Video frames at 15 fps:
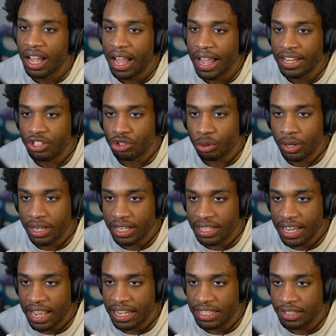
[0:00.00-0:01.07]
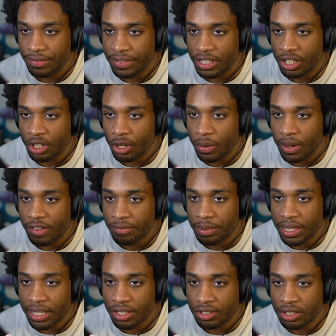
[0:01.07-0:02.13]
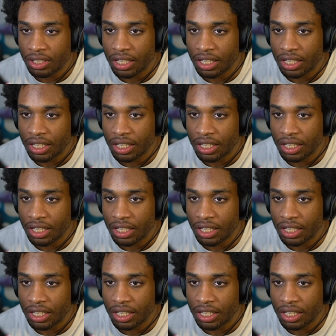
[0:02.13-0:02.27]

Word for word: I joined a Danny DeVito OF page.